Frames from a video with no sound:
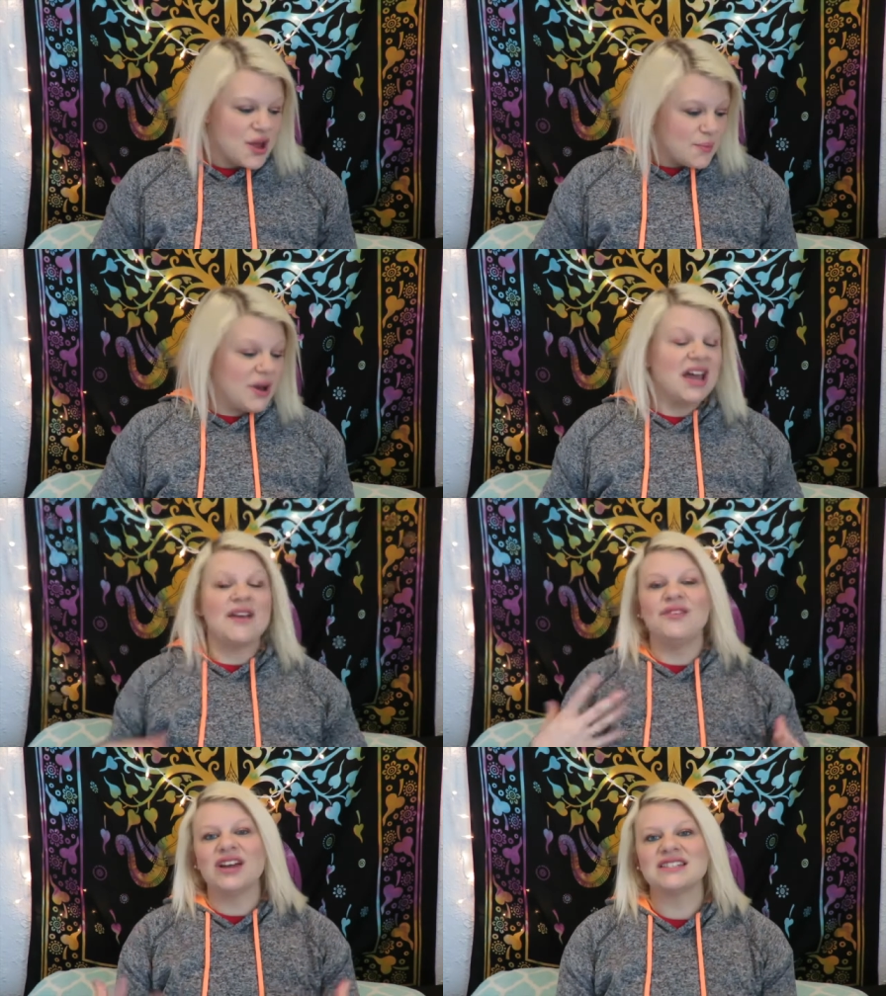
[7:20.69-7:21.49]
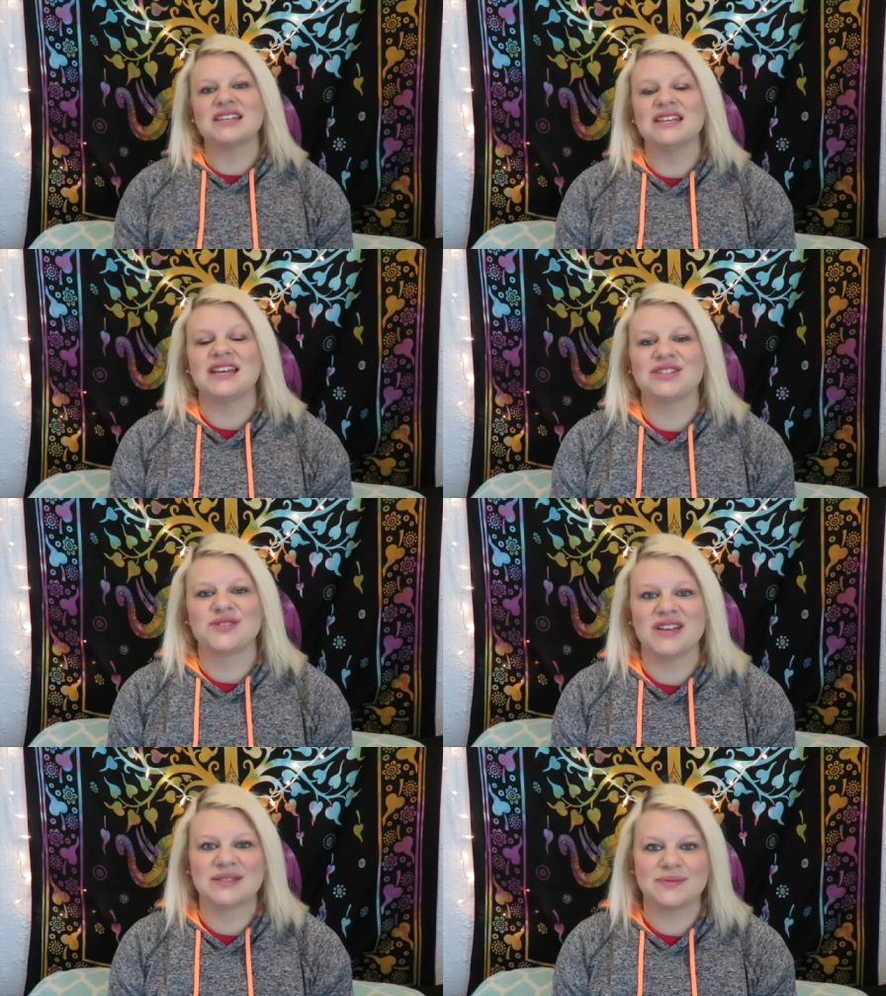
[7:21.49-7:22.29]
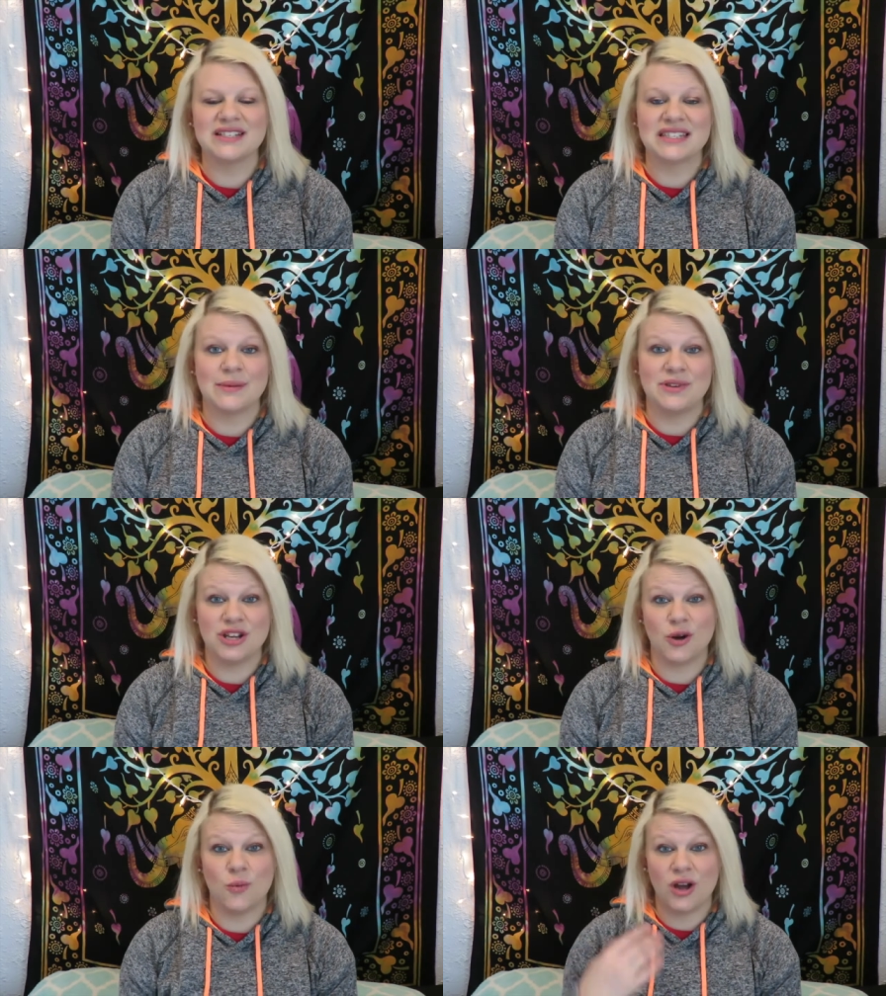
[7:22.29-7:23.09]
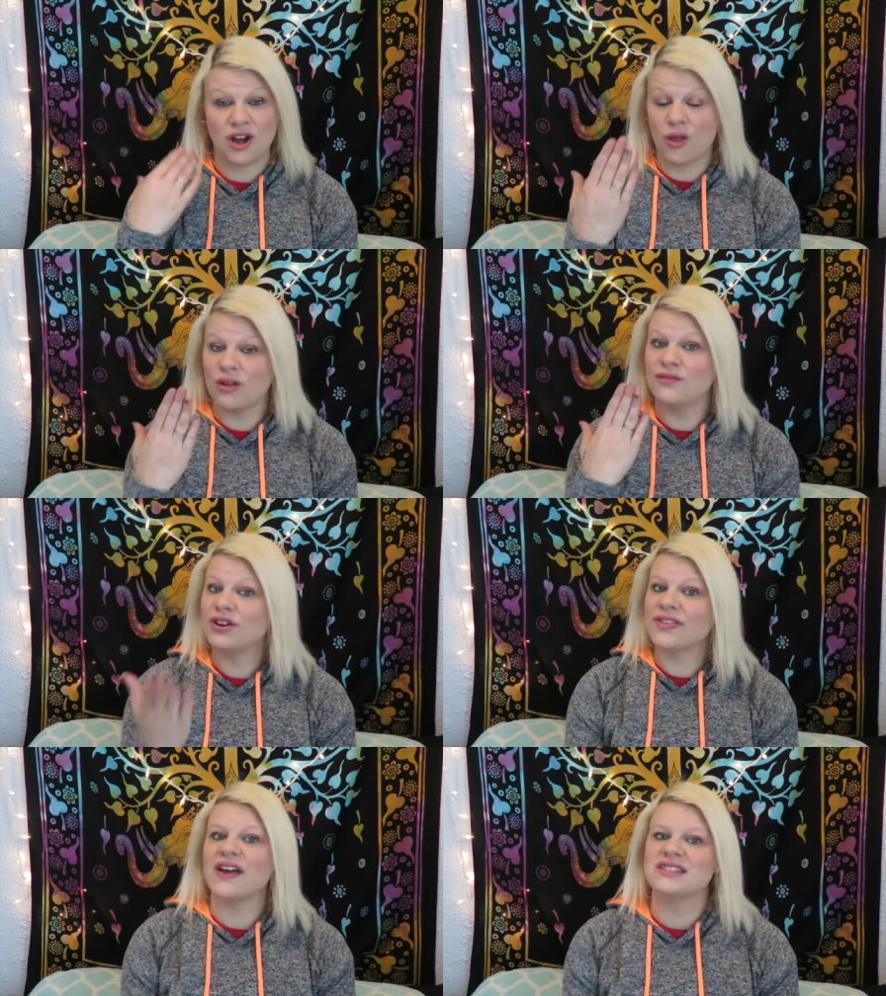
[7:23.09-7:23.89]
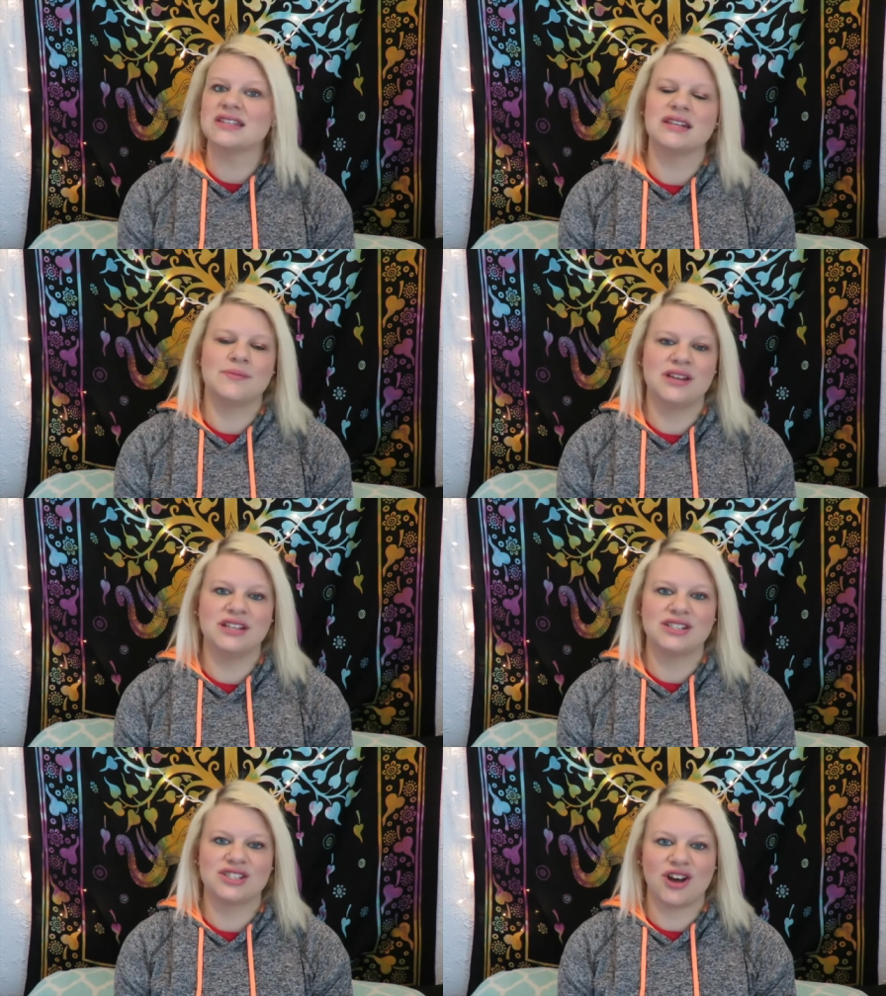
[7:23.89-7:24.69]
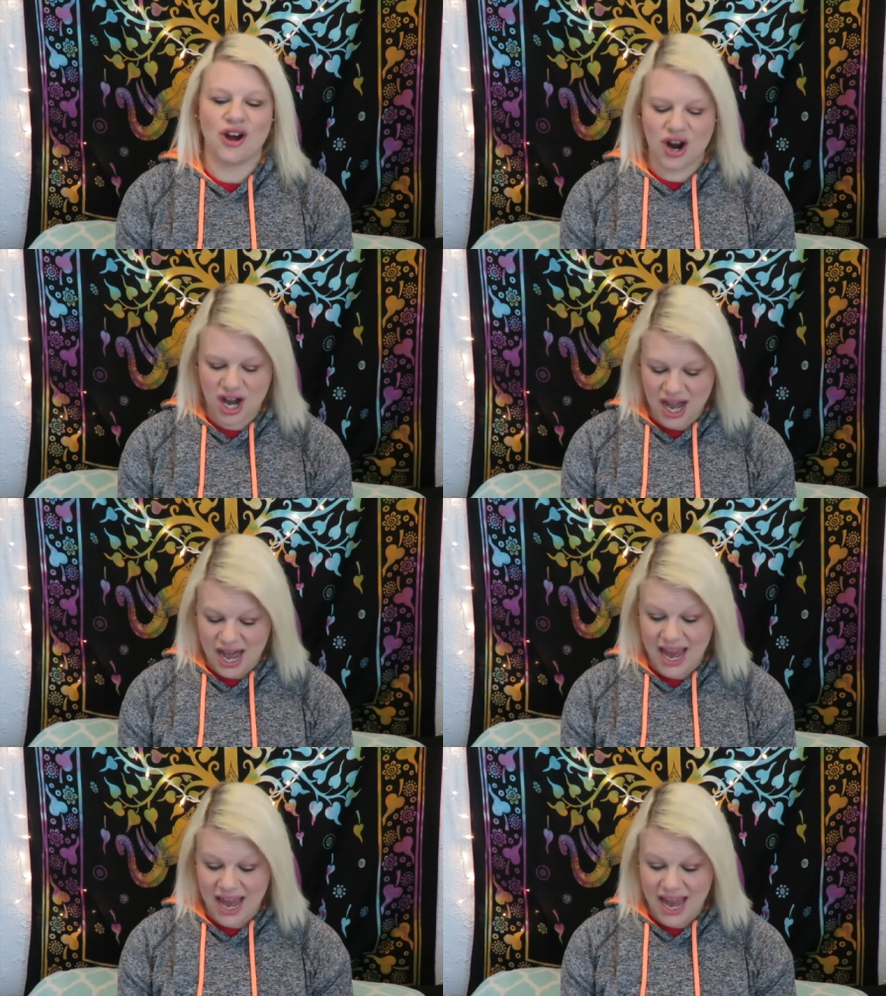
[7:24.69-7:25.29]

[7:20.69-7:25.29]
But if you guys get YAS, please let me know what all of your thoughts and opinions are.